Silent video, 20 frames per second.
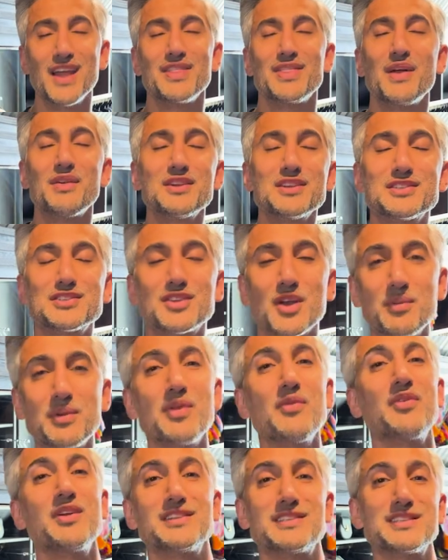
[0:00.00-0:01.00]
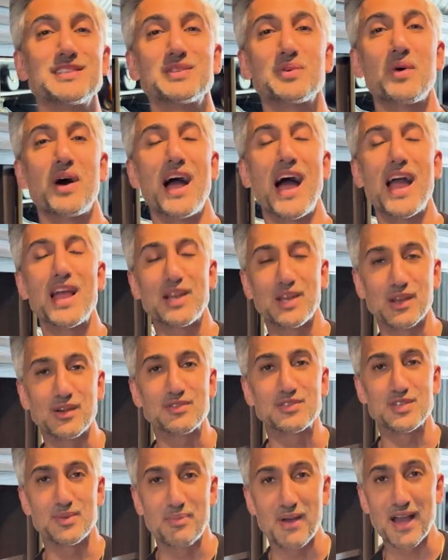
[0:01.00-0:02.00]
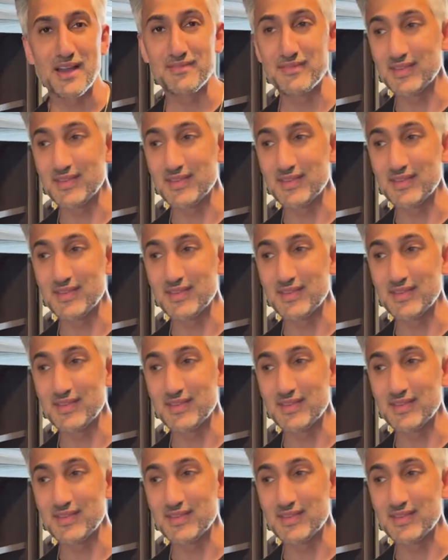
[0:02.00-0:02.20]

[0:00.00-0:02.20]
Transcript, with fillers: There are so many reasons why I love to buy